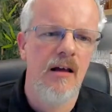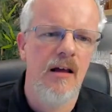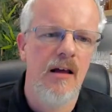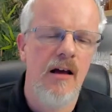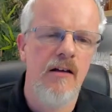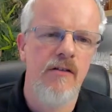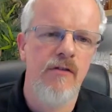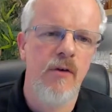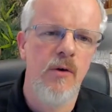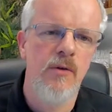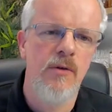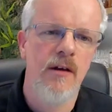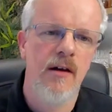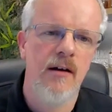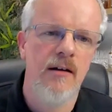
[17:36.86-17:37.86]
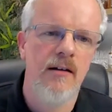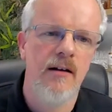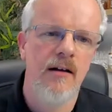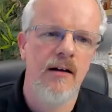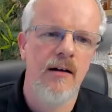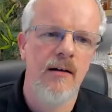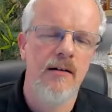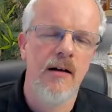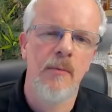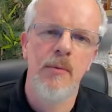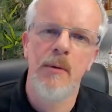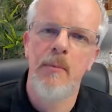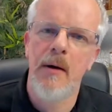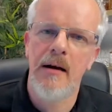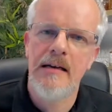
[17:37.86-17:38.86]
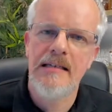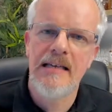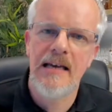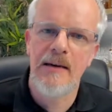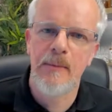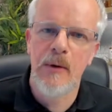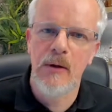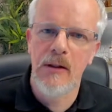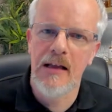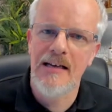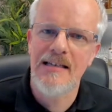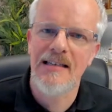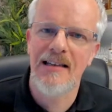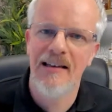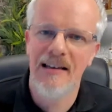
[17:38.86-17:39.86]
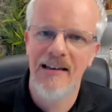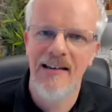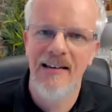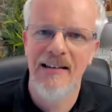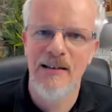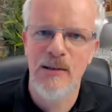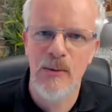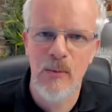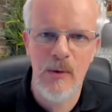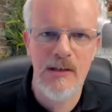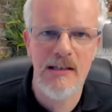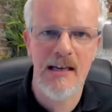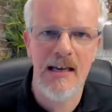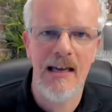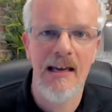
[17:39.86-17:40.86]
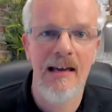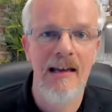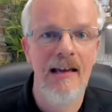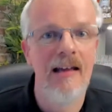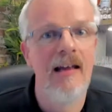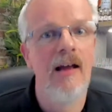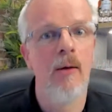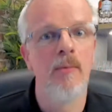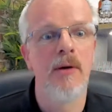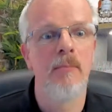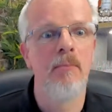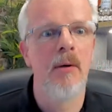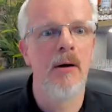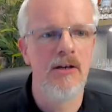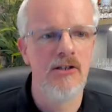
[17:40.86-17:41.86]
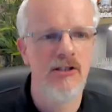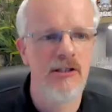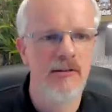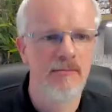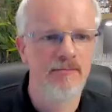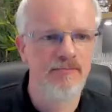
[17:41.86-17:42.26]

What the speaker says: I found that a couple of paracetamol last night and some whiskey helped a bunch.